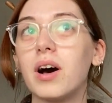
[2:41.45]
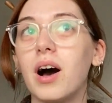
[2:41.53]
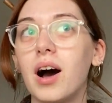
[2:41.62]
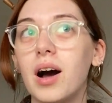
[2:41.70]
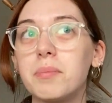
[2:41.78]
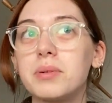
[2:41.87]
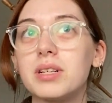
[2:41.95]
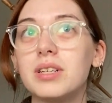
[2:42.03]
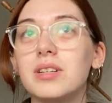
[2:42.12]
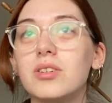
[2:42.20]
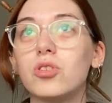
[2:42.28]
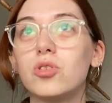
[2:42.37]
opt
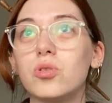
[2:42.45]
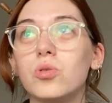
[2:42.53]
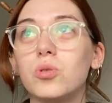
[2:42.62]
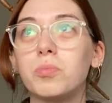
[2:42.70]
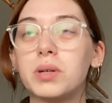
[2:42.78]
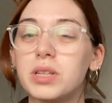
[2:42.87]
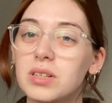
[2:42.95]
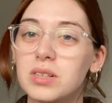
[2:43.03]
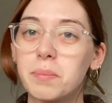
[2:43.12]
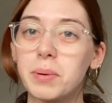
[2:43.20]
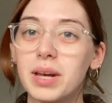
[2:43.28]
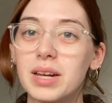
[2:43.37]
in to
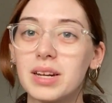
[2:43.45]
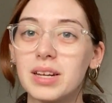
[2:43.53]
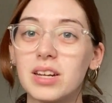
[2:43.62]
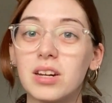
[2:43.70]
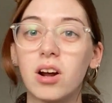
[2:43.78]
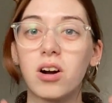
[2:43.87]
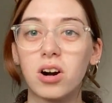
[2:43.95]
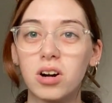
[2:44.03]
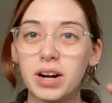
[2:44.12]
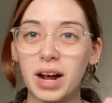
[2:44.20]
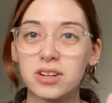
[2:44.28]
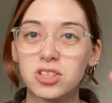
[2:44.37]
participate in hard
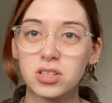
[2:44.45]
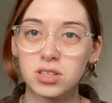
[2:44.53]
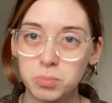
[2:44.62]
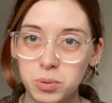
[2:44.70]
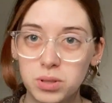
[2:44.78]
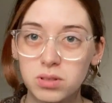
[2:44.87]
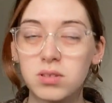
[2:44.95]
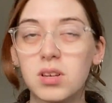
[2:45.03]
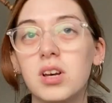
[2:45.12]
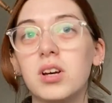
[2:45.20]
action sports,